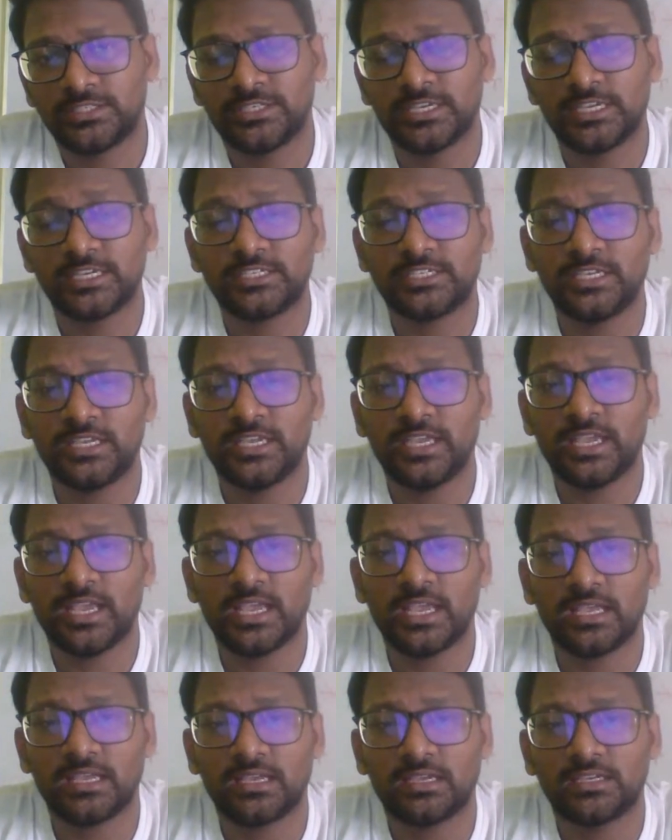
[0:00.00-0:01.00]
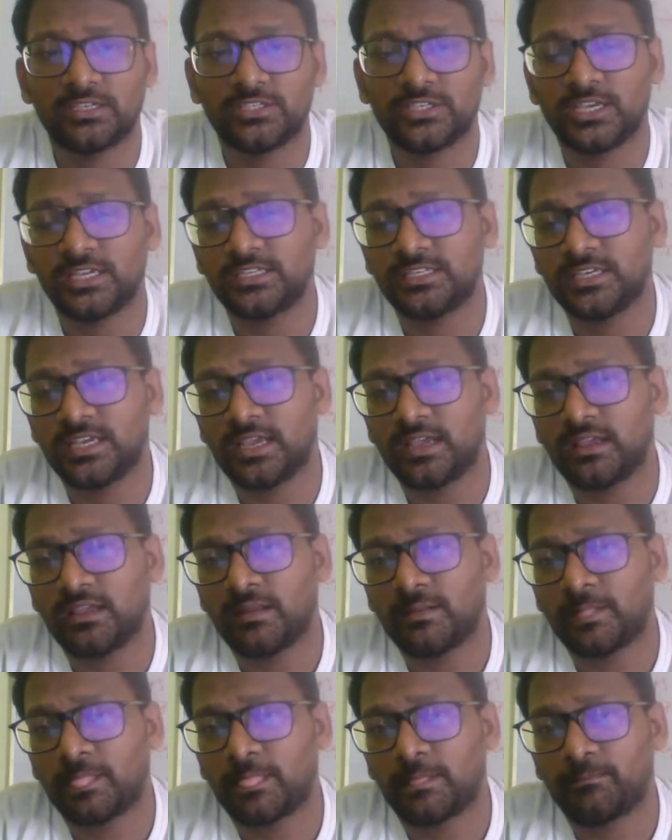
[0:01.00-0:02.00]
JGA,
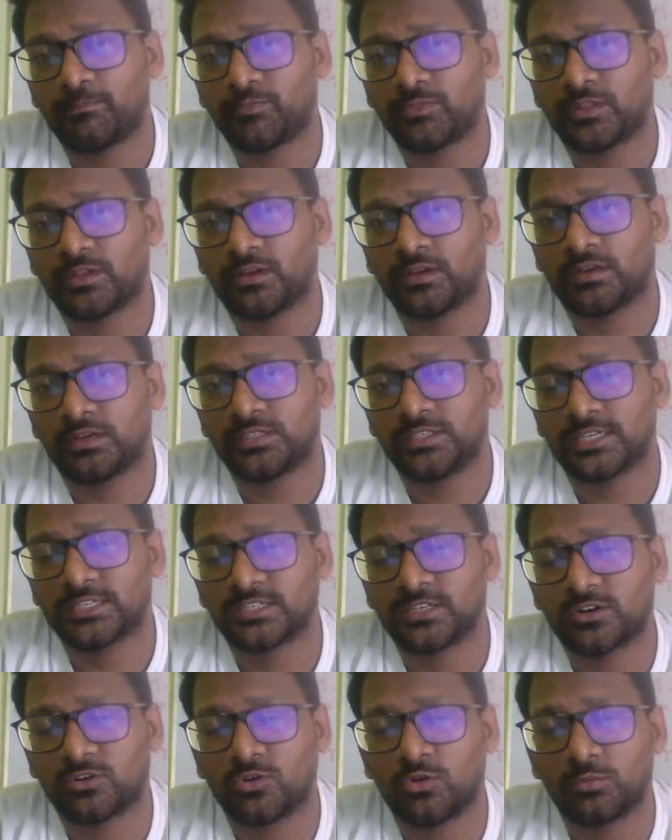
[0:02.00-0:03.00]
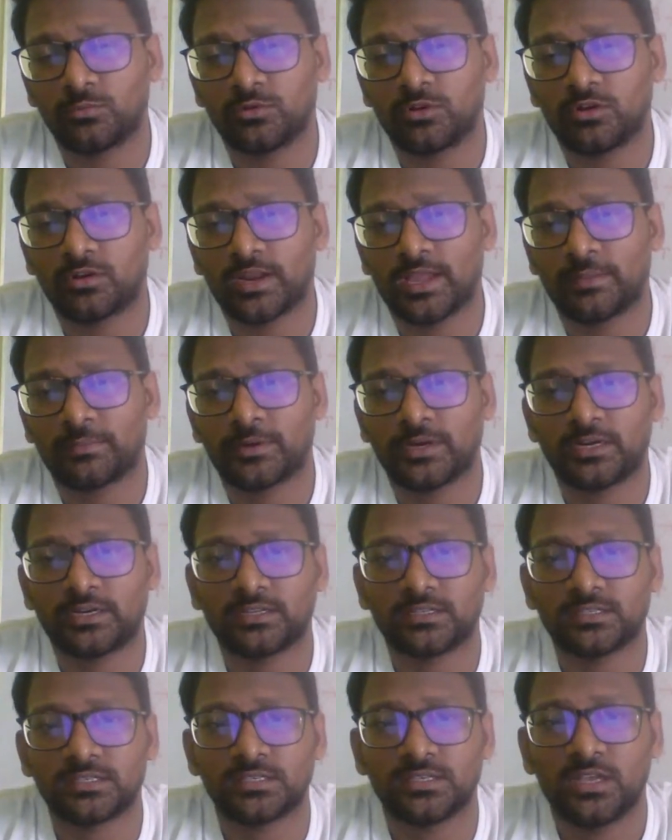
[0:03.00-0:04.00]
juxtaglomerular
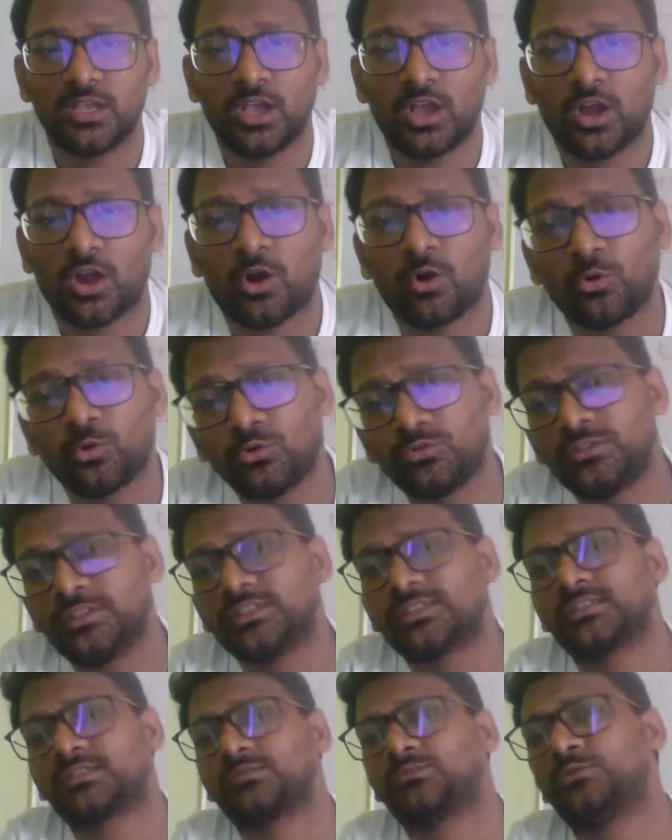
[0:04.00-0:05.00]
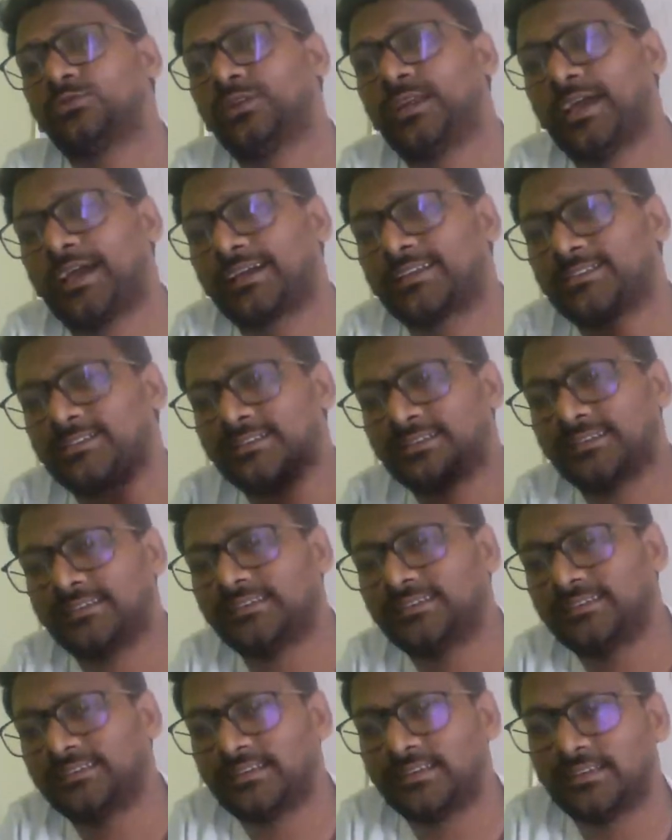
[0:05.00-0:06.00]
apparatus. How this would
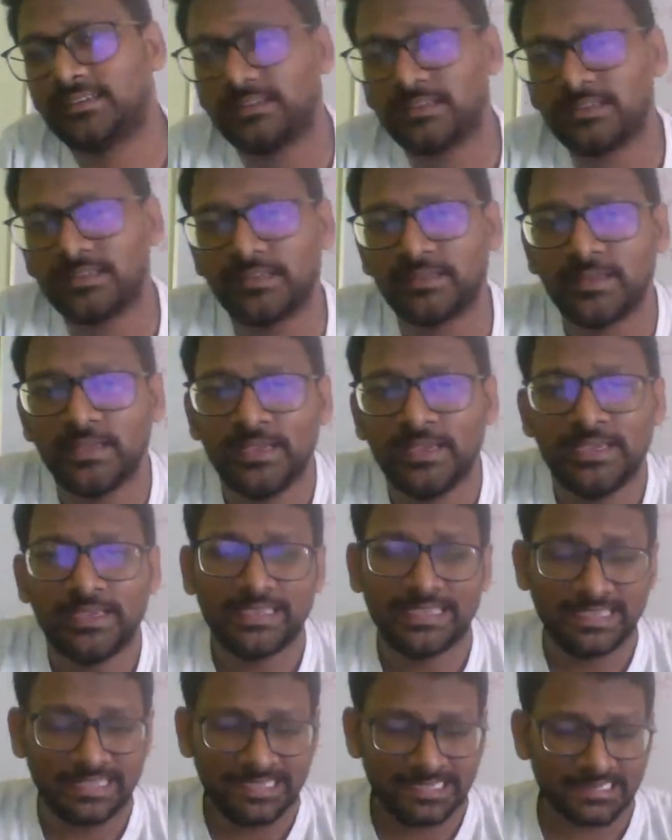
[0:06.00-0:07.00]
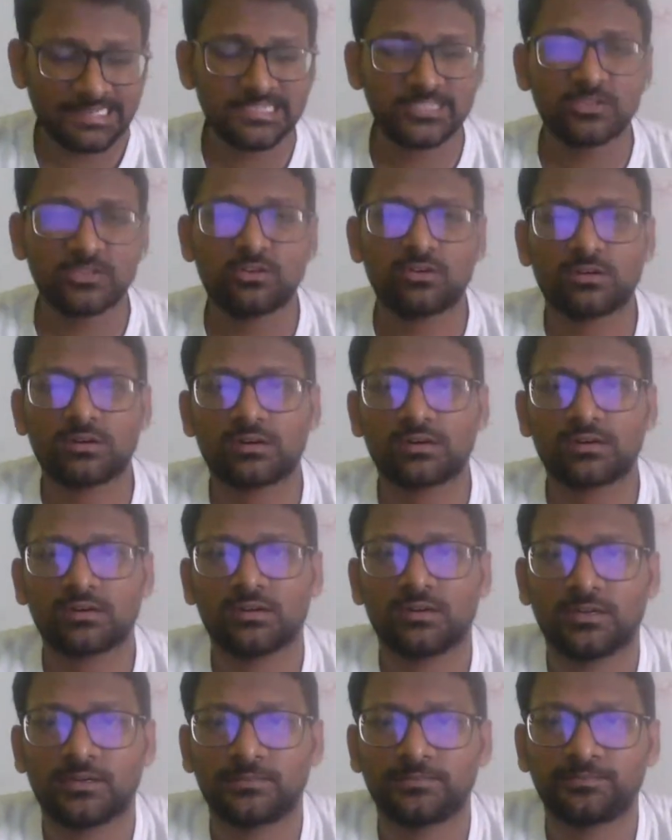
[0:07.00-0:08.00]
actually really increase
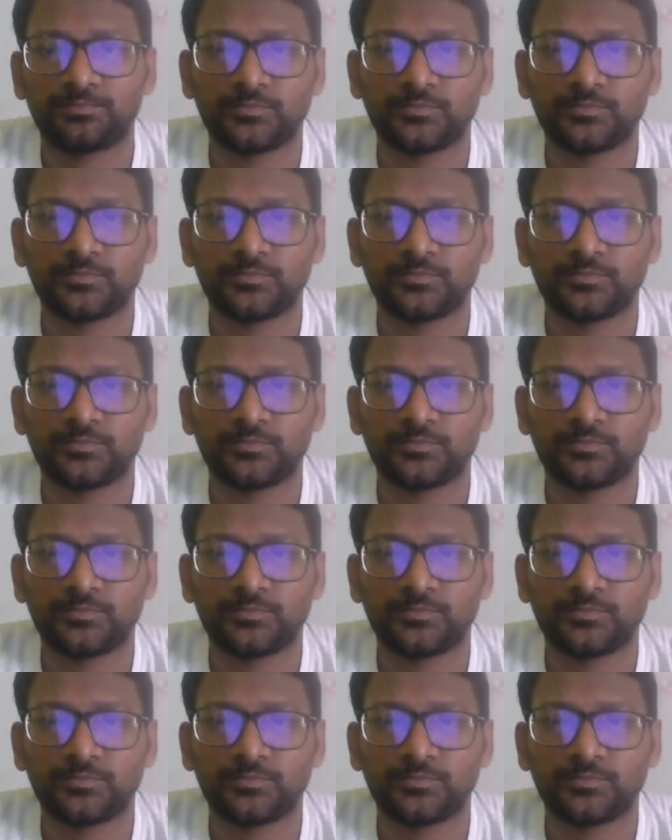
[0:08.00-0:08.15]
or